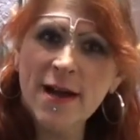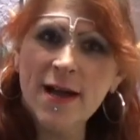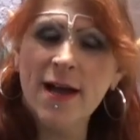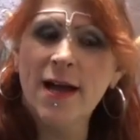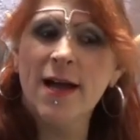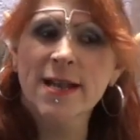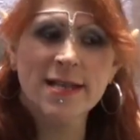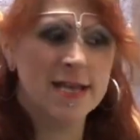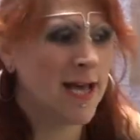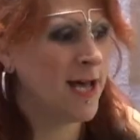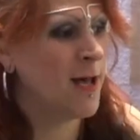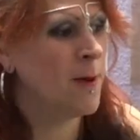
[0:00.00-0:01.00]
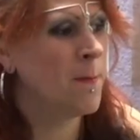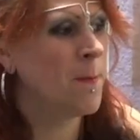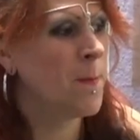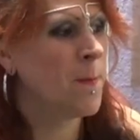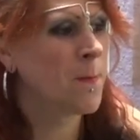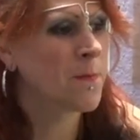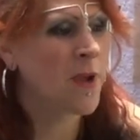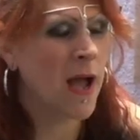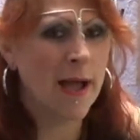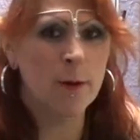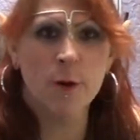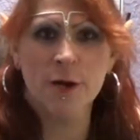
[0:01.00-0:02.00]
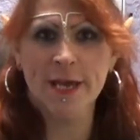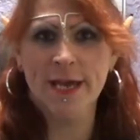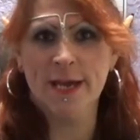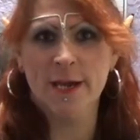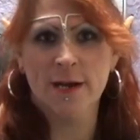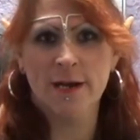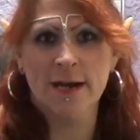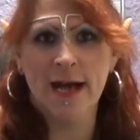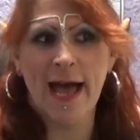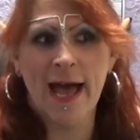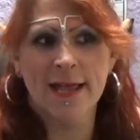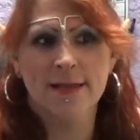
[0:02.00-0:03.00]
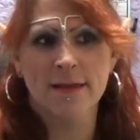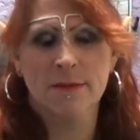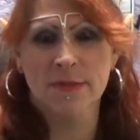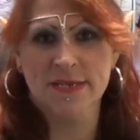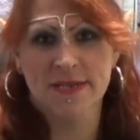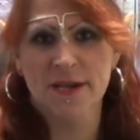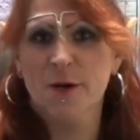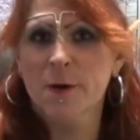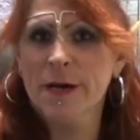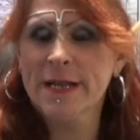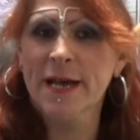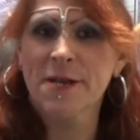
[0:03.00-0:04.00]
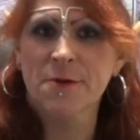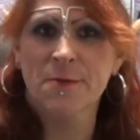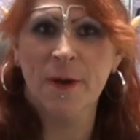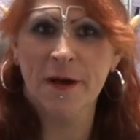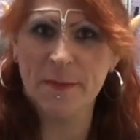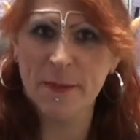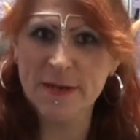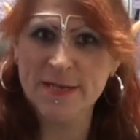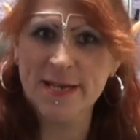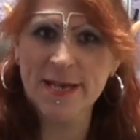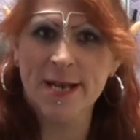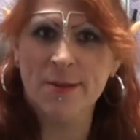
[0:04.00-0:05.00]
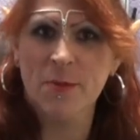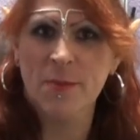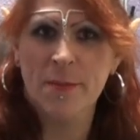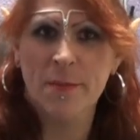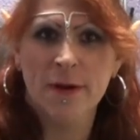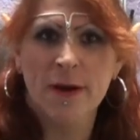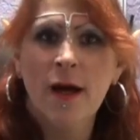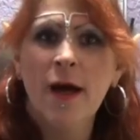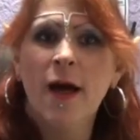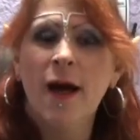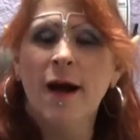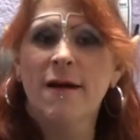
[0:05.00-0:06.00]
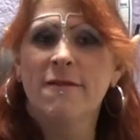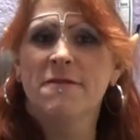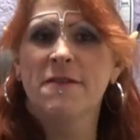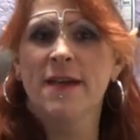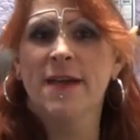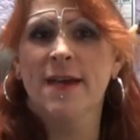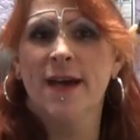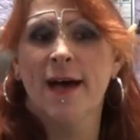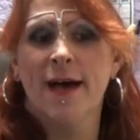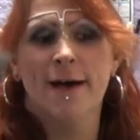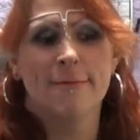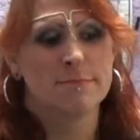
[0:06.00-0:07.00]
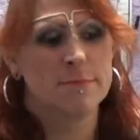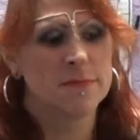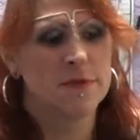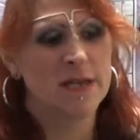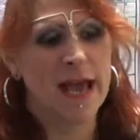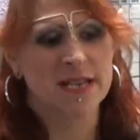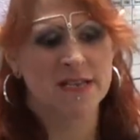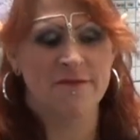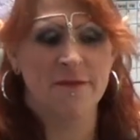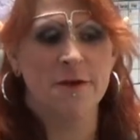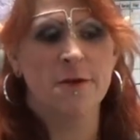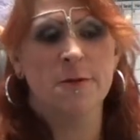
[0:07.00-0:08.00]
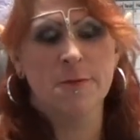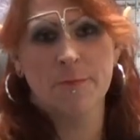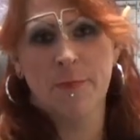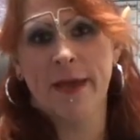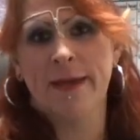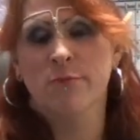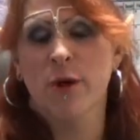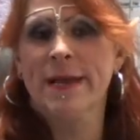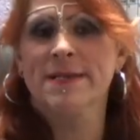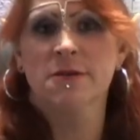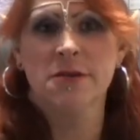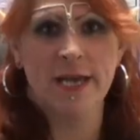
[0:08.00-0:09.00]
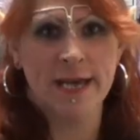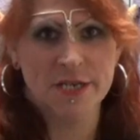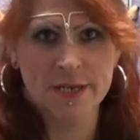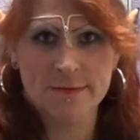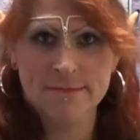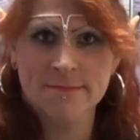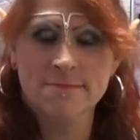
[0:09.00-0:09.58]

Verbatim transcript: and I work here at the Mystic Koi Tattoo and Body Piercing, and I'm a member of the Jacksonville Pagan Pride Association.